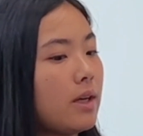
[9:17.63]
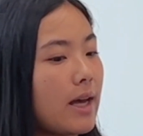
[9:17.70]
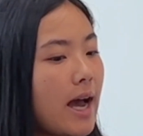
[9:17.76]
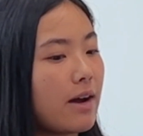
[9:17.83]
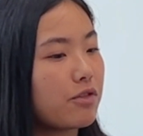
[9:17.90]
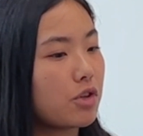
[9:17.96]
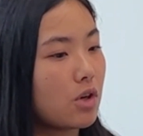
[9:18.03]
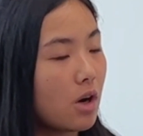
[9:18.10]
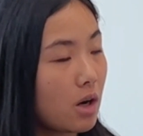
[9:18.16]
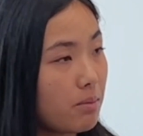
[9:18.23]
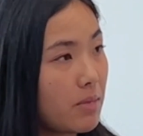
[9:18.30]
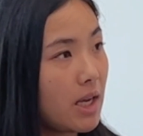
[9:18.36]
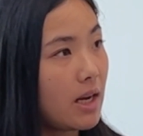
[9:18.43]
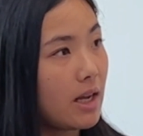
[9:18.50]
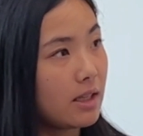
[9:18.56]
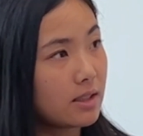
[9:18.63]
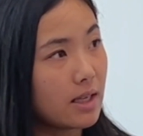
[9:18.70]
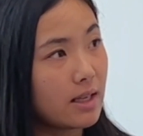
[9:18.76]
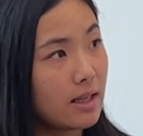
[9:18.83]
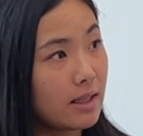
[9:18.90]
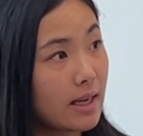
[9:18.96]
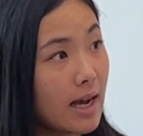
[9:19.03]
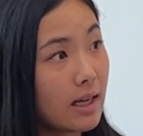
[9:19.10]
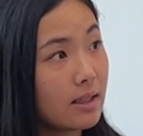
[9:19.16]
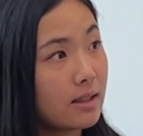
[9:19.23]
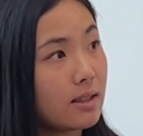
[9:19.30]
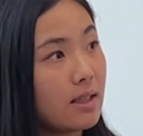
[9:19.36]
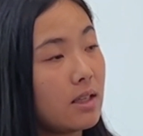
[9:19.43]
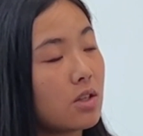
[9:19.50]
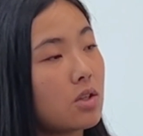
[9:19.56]
after our meetings and
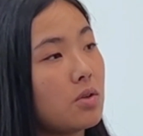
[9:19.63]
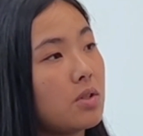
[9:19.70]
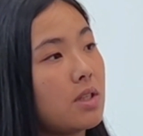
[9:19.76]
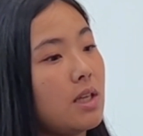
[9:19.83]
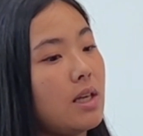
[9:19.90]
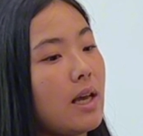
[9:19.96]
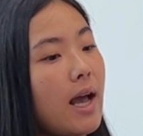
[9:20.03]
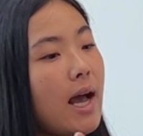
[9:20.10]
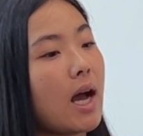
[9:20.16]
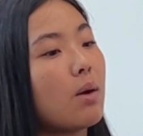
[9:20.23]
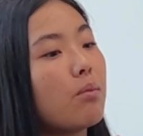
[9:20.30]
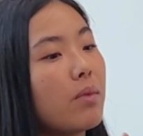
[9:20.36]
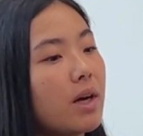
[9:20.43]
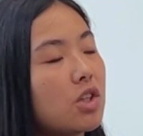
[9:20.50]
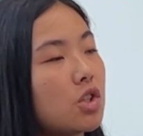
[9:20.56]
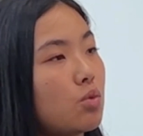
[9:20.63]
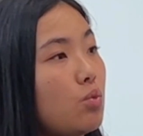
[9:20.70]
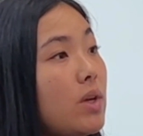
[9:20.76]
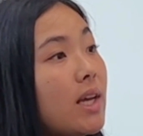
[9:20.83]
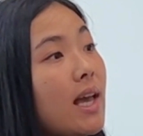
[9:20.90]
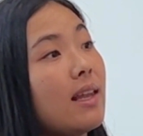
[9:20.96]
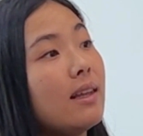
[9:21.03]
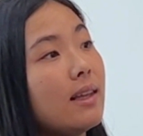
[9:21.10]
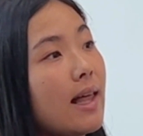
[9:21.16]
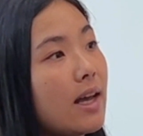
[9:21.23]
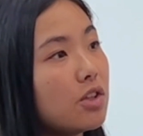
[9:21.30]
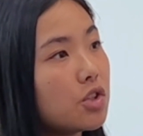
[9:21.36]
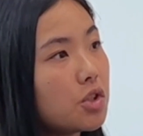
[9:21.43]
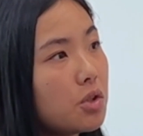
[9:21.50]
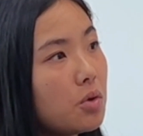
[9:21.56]
analysis to see how much we can
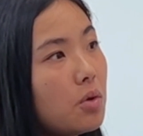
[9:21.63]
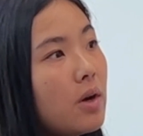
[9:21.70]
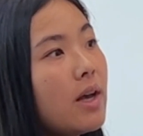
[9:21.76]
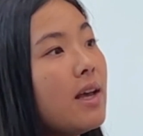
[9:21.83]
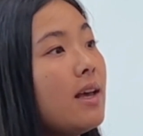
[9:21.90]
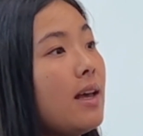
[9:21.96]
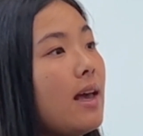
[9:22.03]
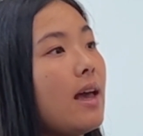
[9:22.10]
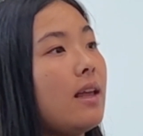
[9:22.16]
lend you, mm-hmm.